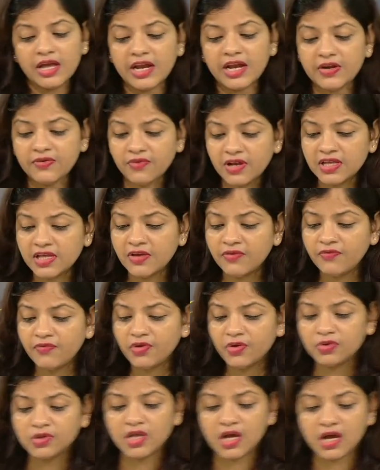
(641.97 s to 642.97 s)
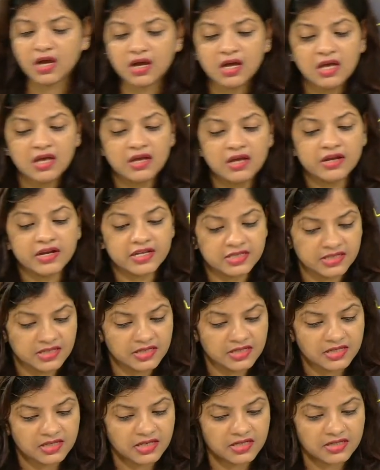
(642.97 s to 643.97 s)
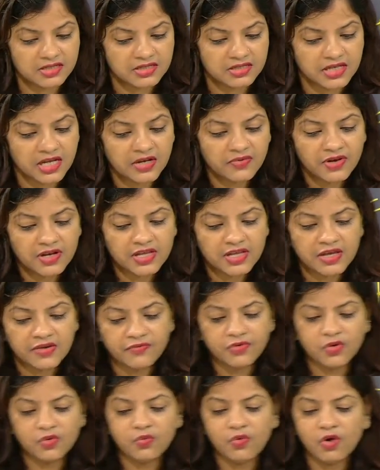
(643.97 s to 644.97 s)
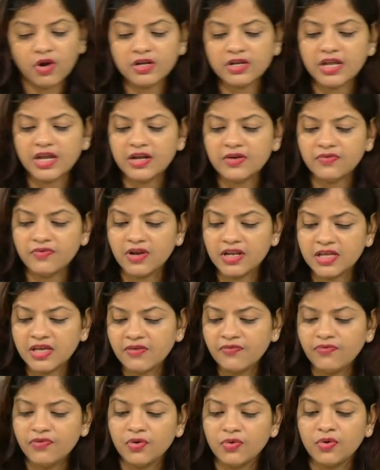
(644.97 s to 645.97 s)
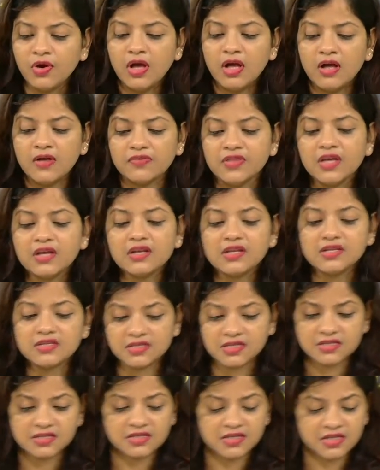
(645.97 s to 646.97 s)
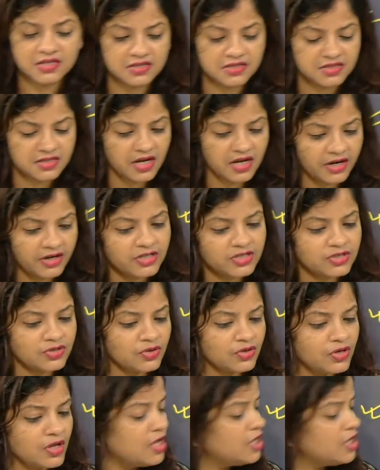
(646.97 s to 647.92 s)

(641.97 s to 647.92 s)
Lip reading: It will give you the resistance. It will give you what? It will give you the resistance. Understood?